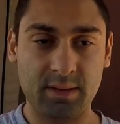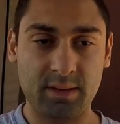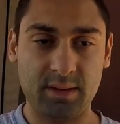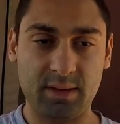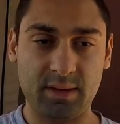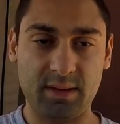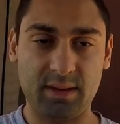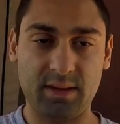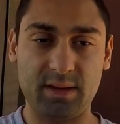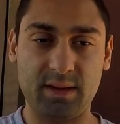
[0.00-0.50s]

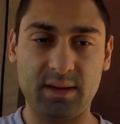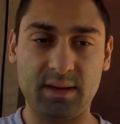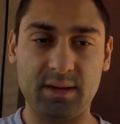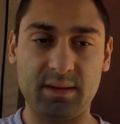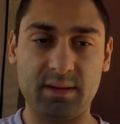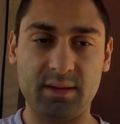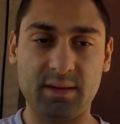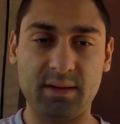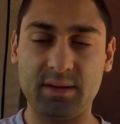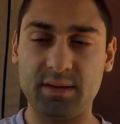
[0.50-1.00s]

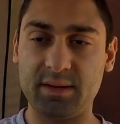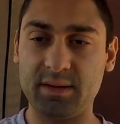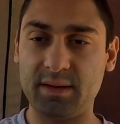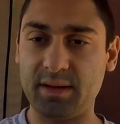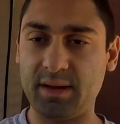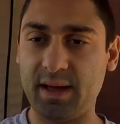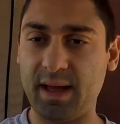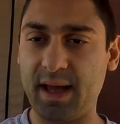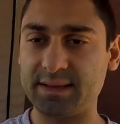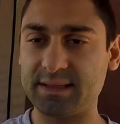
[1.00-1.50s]
And
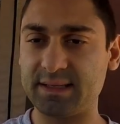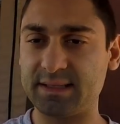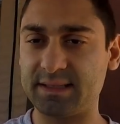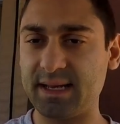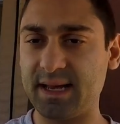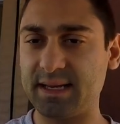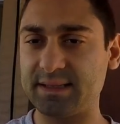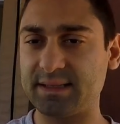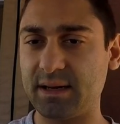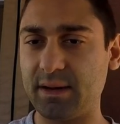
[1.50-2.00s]
as it
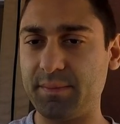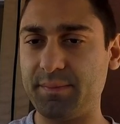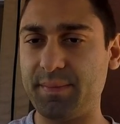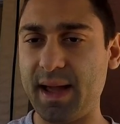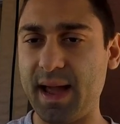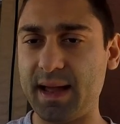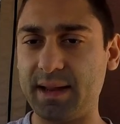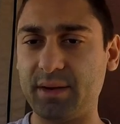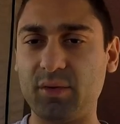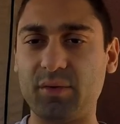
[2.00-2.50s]
says on the
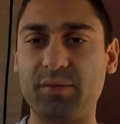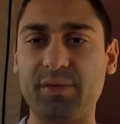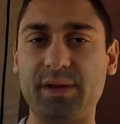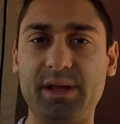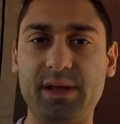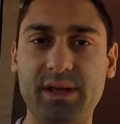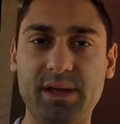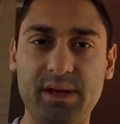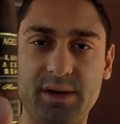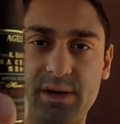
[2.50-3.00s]
band over
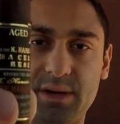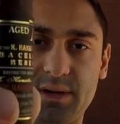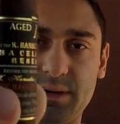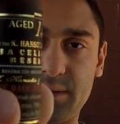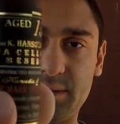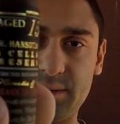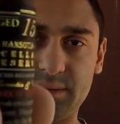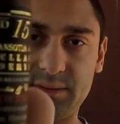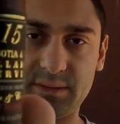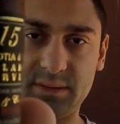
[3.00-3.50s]
here,